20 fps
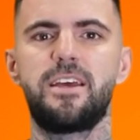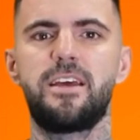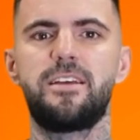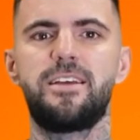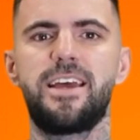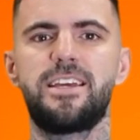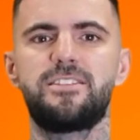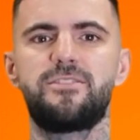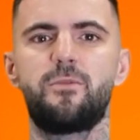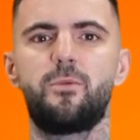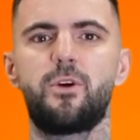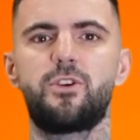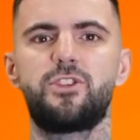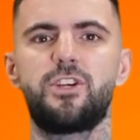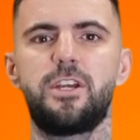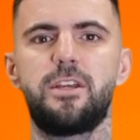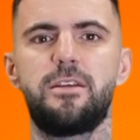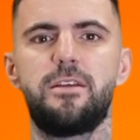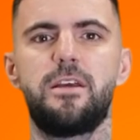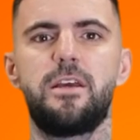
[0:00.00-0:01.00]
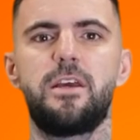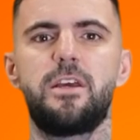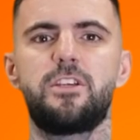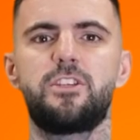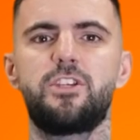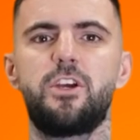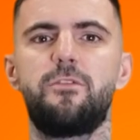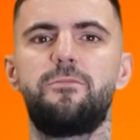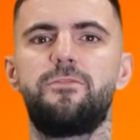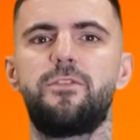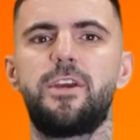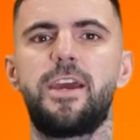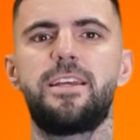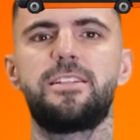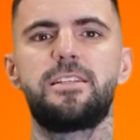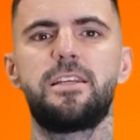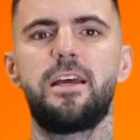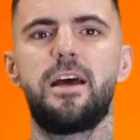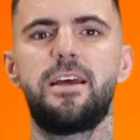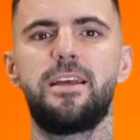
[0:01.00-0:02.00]
Thanks for watching. Don't forget
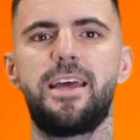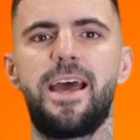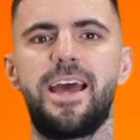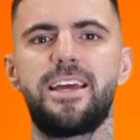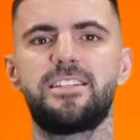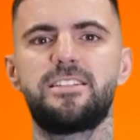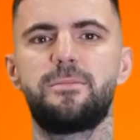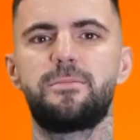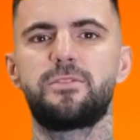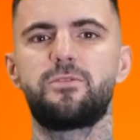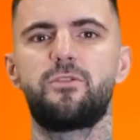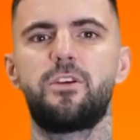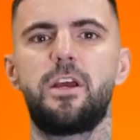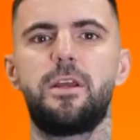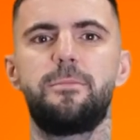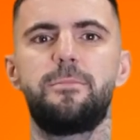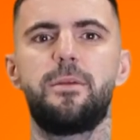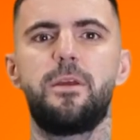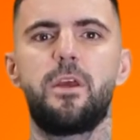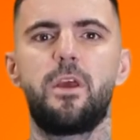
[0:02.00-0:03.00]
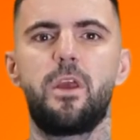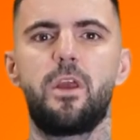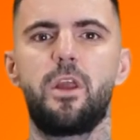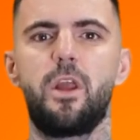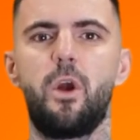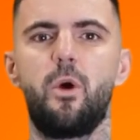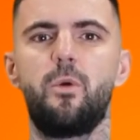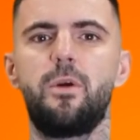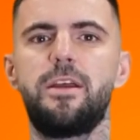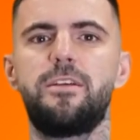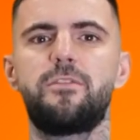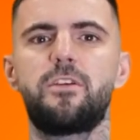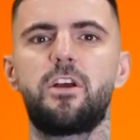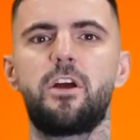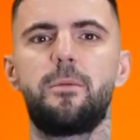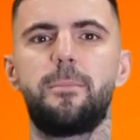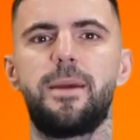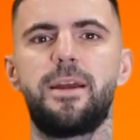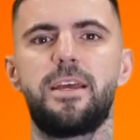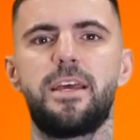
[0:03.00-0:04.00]
to like and subscribe, or leave a
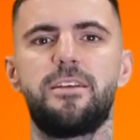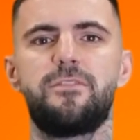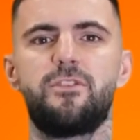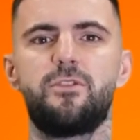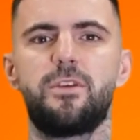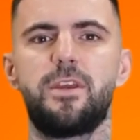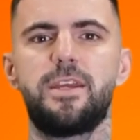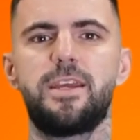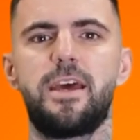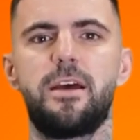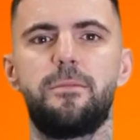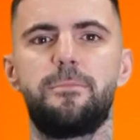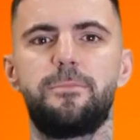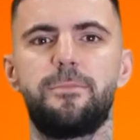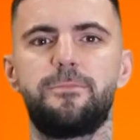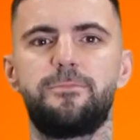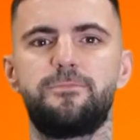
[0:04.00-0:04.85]
comment if you need help.